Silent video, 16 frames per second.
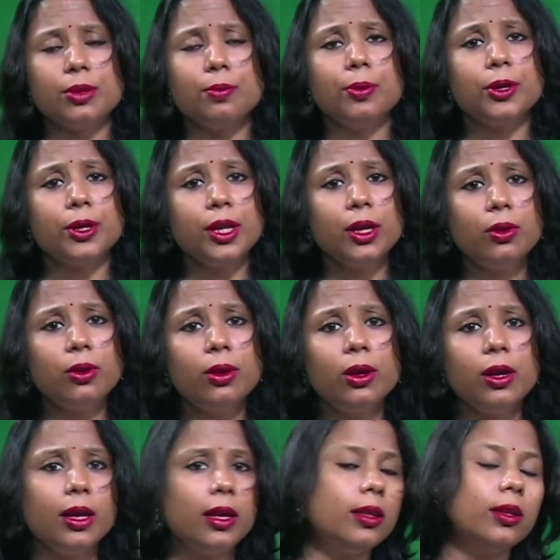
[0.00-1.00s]

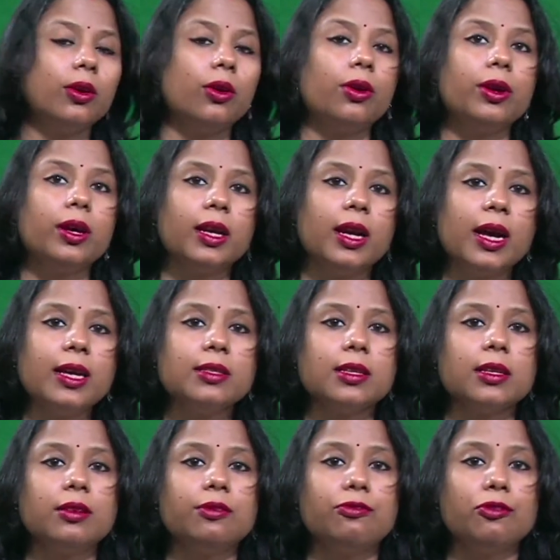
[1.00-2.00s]
particularly in the organized
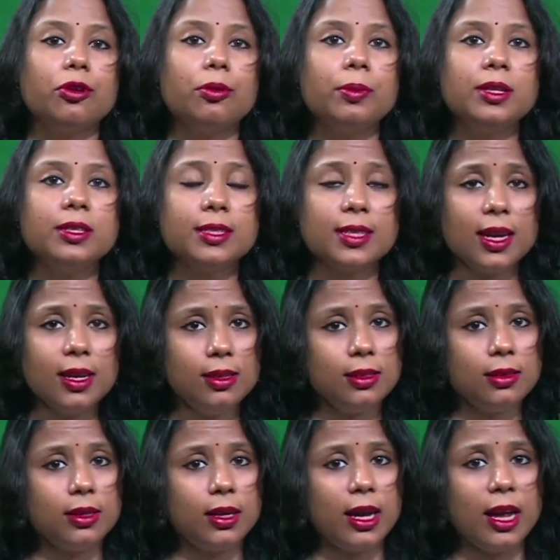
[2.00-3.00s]
and the formal
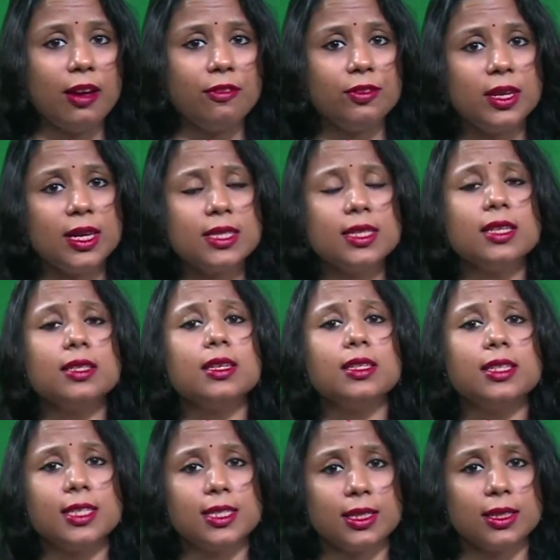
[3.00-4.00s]
sector, have
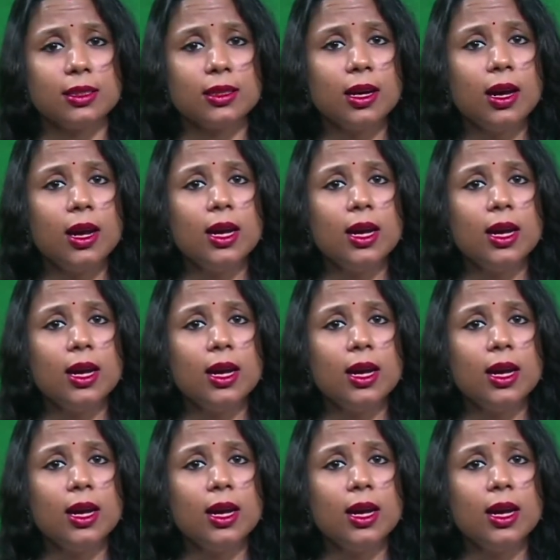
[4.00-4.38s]
necessitated